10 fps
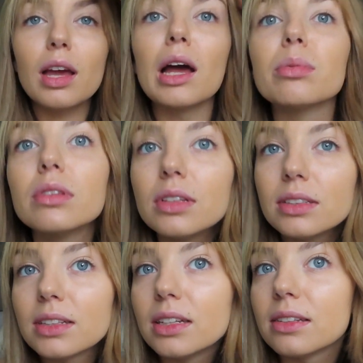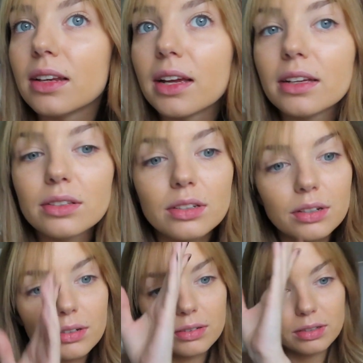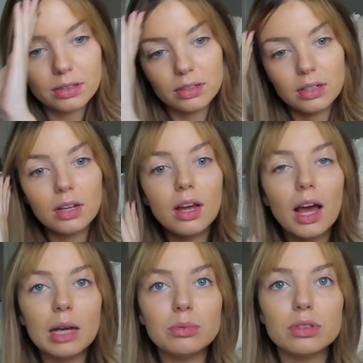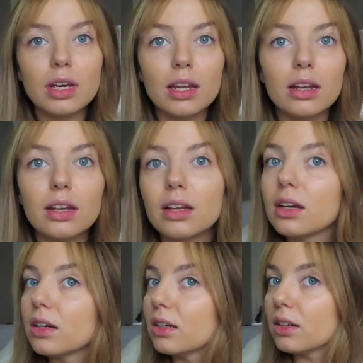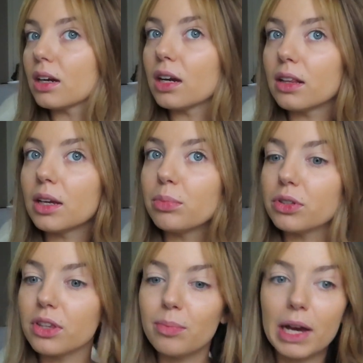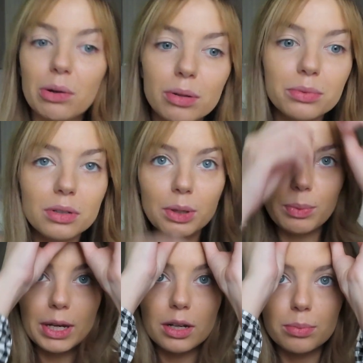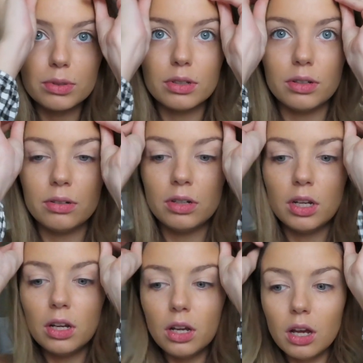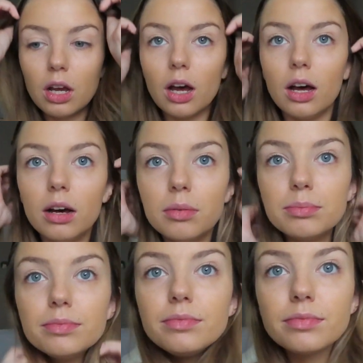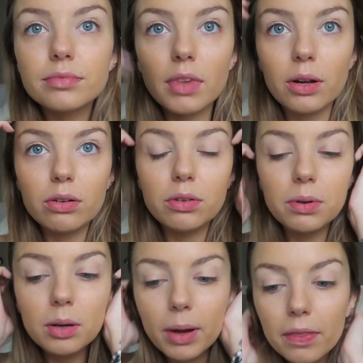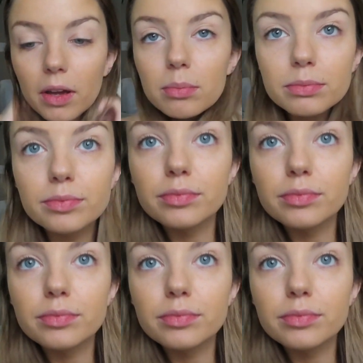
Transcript: absolutely insane today, so I'm just gonna like push them back while I'm doing my makeup, so I don't have to worry about them.